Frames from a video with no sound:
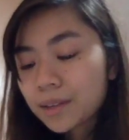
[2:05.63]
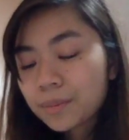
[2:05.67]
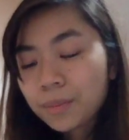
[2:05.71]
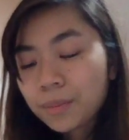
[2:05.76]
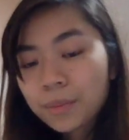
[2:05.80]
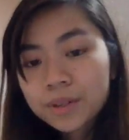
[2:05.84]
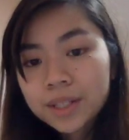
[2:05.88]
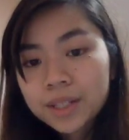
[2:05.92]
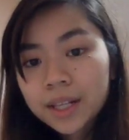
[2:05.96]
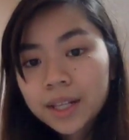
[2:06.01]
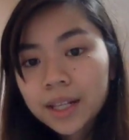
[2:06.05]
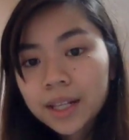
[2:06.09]

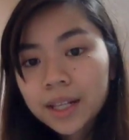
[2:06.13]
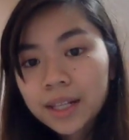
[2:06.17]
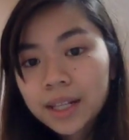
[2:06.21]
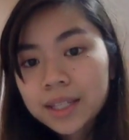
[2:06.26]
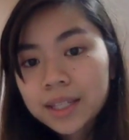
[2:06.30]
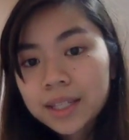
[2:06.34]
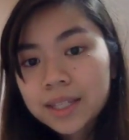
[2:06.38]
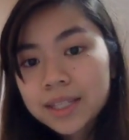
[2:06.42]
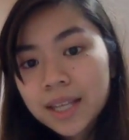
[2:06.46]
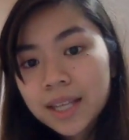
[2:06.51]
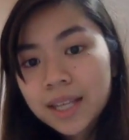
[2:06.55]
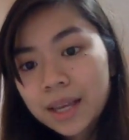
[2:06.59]
most likely the
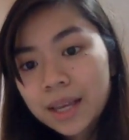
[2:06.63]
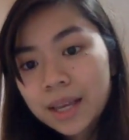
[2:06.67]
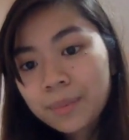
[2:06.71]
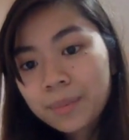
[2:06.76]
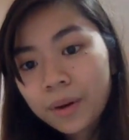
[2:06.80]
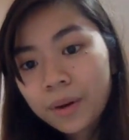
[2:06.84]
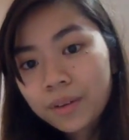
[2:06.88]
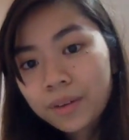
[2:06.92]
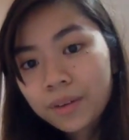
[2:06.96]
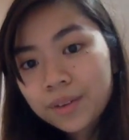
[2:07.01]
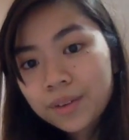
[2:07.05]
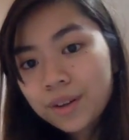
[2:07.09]

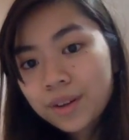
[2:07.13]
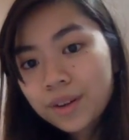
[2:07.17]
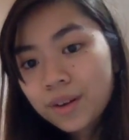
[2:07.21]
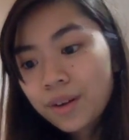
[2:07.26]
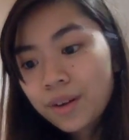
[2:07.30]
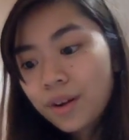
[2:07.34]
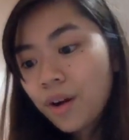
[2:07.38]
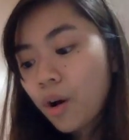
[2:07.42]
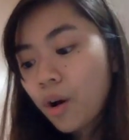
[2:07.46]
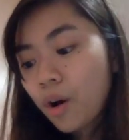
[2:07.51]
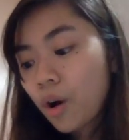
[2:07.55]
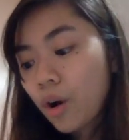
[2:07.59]
table
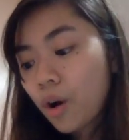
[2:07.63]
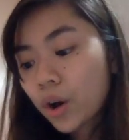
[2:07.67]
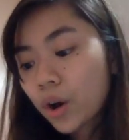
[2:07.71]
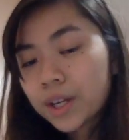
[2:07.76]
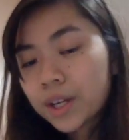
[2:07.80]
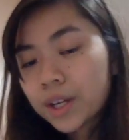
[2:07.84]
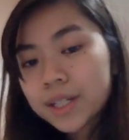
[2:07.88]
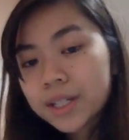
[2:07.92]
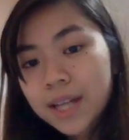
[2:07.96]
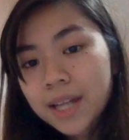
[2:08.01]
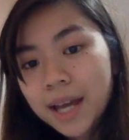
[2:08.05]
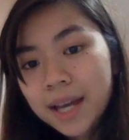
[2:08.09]
or
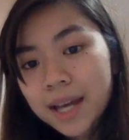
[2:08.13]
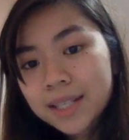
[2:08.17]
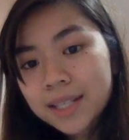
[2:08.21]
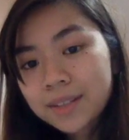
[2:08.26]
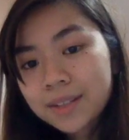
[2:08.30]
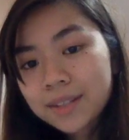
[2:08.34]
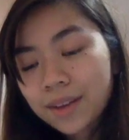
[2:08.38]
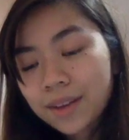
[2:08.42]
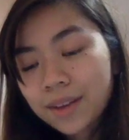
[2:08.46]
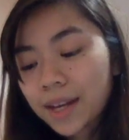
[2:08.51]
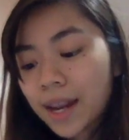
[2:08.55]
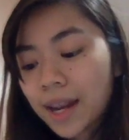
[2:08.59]
your desk
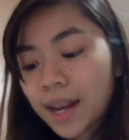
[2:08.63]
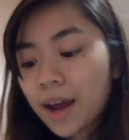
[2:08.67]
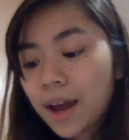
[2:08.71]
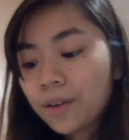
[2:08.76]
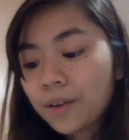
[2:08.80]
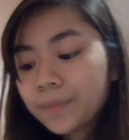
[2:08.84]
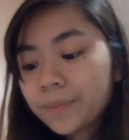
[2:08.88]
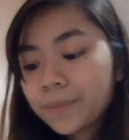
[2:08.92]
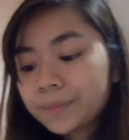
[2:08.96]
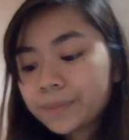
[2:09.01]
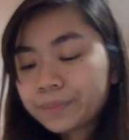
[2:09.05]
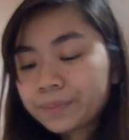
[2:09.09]
right now.